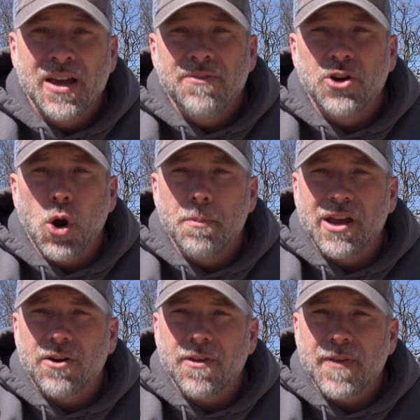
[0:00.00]
If you're going
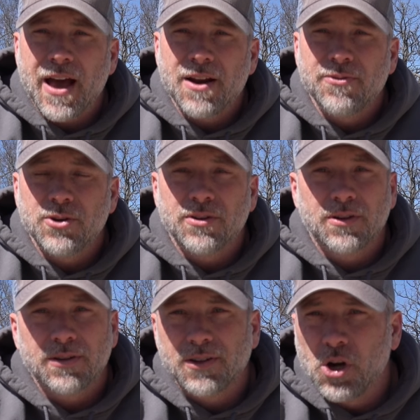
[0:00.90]
bigger than that, if you're
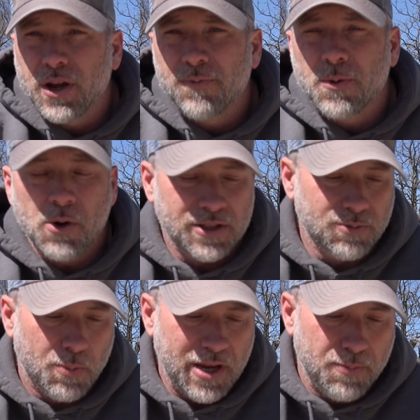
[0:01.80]
cooking for
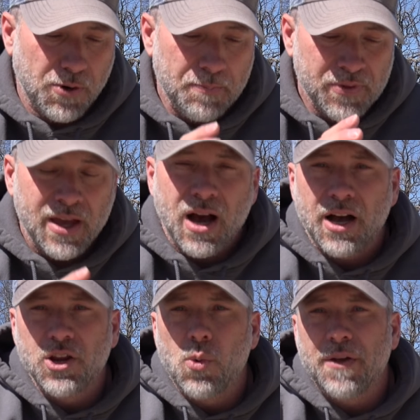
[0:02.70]
multiple people,
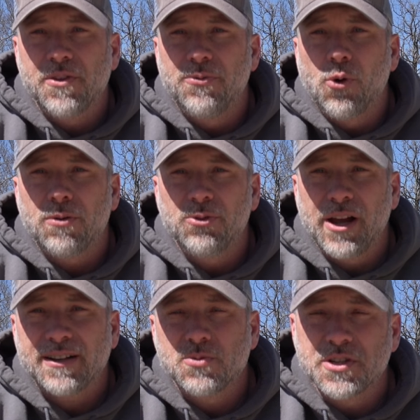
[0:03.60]
uh, you'll want the four
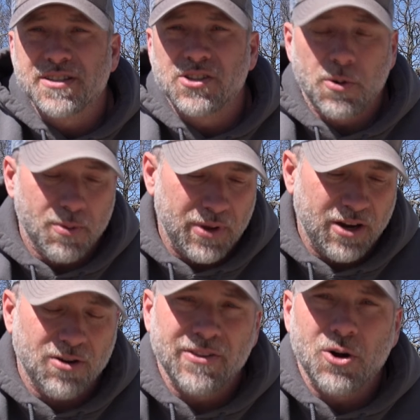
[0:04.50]
flex, which is a little bit
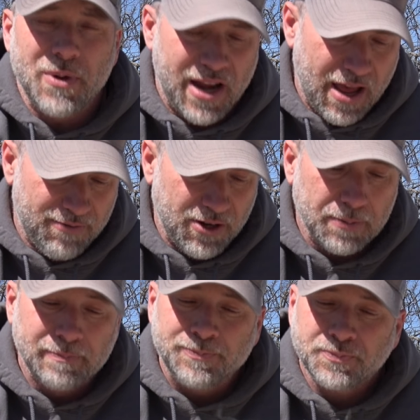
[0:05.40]
bigger, a little bit heavier
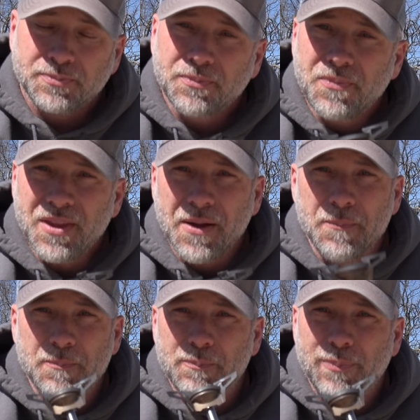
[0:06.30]

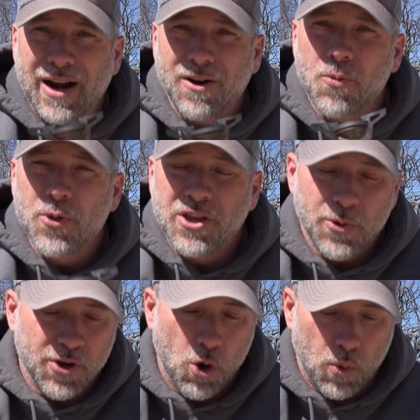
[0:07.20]
but I don't think you
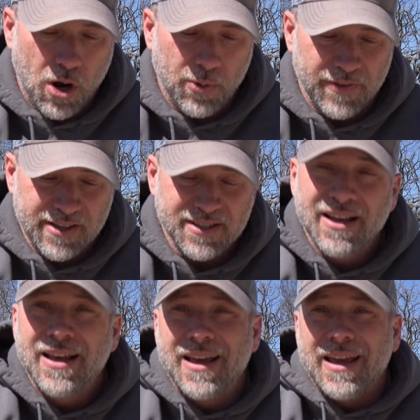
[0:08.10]
can go wrong with this.
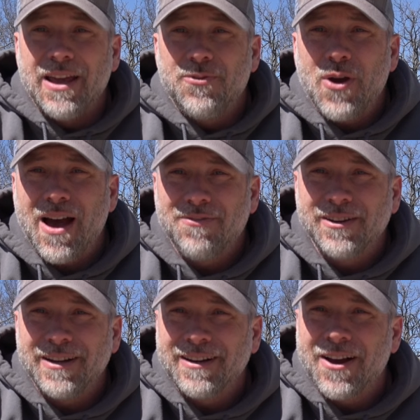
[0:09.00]
If you have
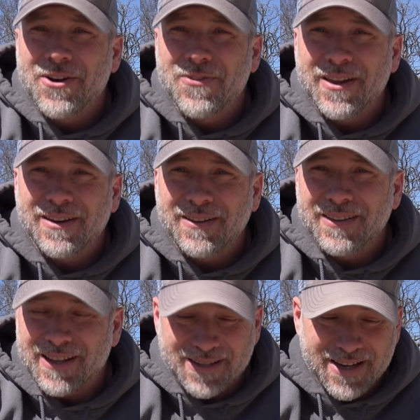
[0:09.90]
an igniter that,
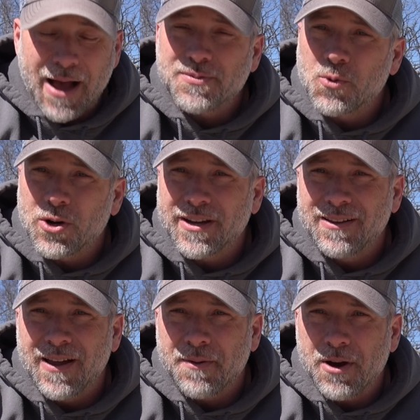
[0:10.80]
that stops working
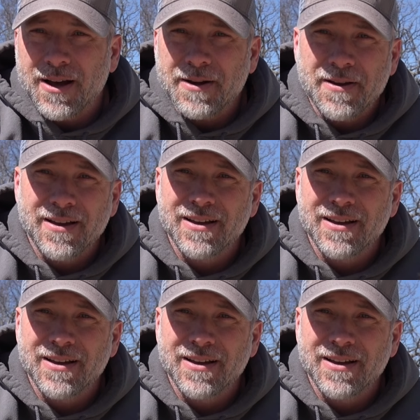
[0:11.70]
like mine,